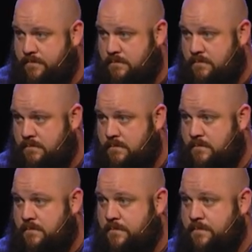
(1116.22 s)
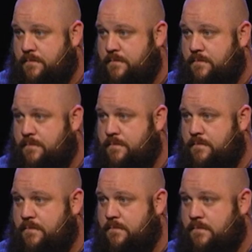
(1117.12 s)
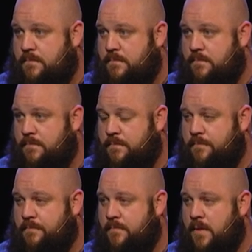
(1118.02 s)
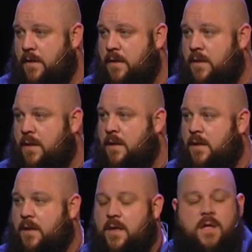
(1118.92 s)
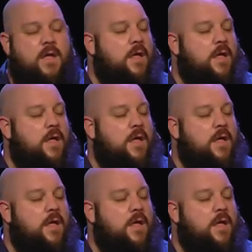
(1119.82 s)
(no one is talking)